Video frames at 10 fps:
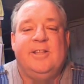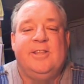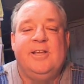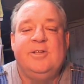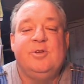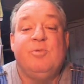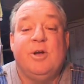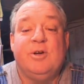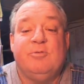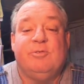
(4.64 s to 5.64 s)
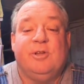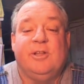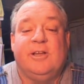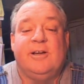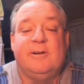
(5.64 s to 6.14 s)
Things are
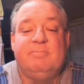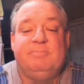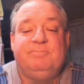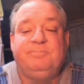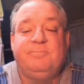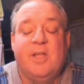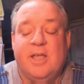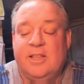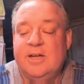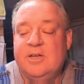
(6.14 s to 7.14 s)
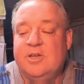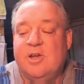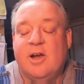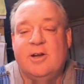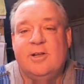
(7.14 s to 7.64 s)
wonderful. I'd like to
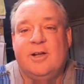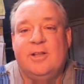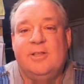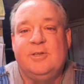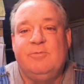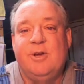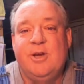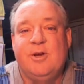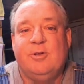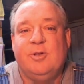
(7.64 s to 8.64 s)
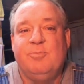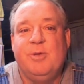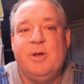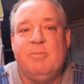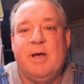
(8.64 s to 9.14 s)
talk on this video a little
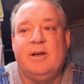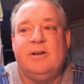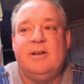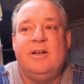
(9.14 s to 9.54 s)
bit about